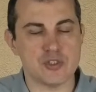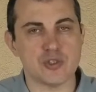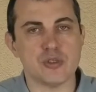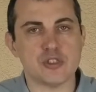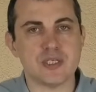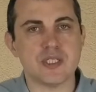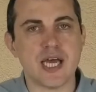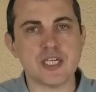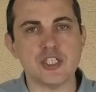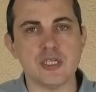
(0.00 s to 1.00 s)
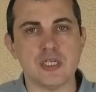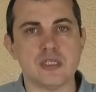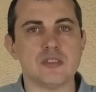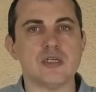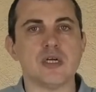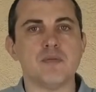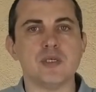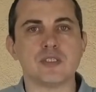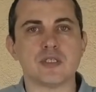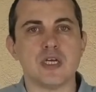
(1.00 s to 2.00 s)
So a transaction in Ethereum
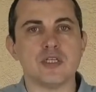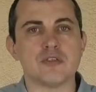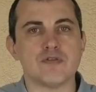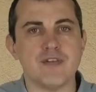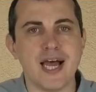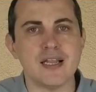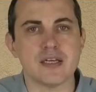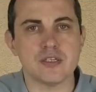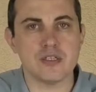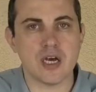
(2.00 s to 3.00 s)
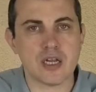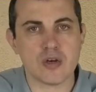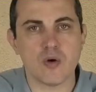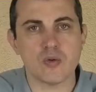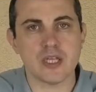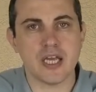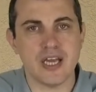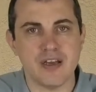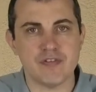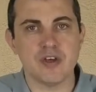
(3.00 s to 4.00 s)
is valid not only
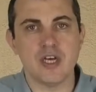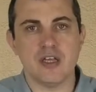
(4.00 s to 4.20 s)
if